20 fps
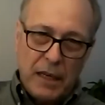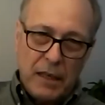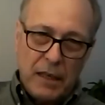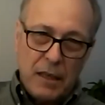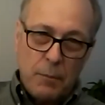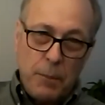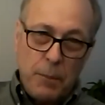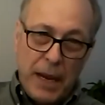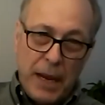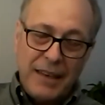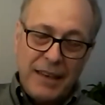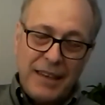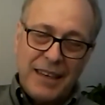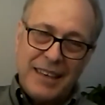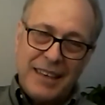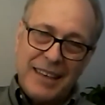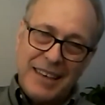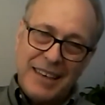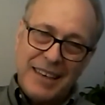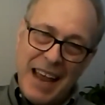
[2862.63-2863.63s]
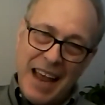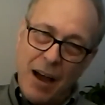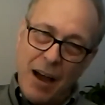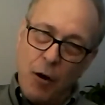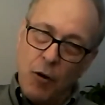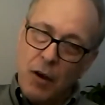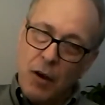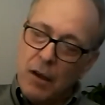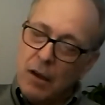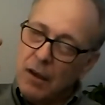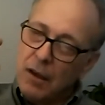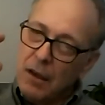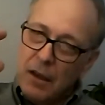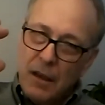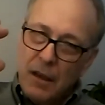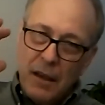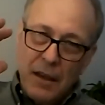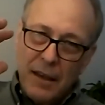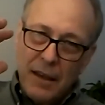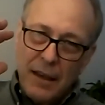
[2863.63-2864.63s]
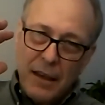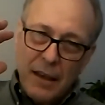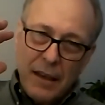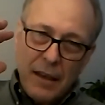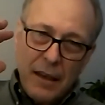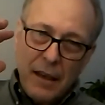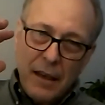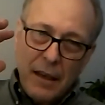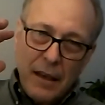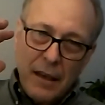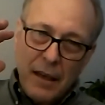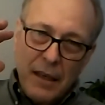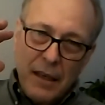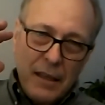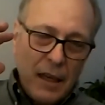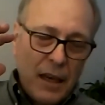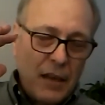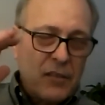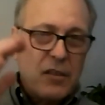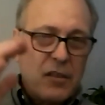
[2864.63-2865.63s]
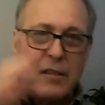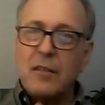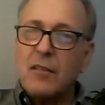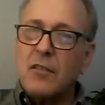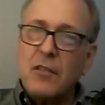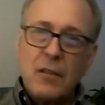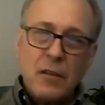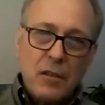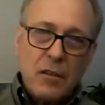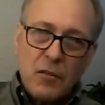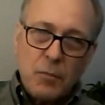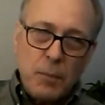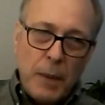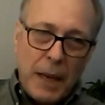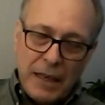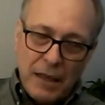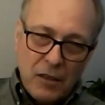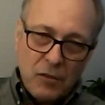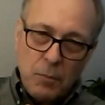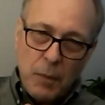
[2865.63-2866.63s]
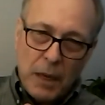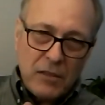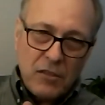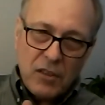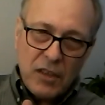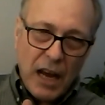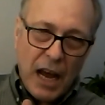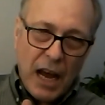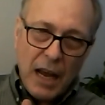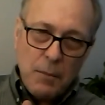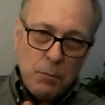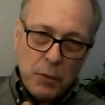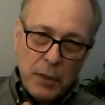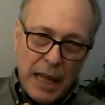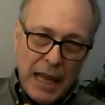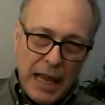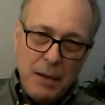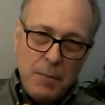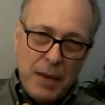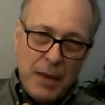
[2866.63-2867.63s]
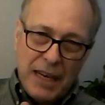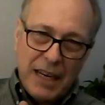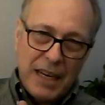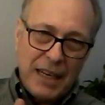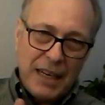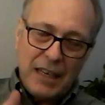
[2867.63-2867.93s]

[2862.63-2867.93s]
independent now, he doesn't spend as much time blaming,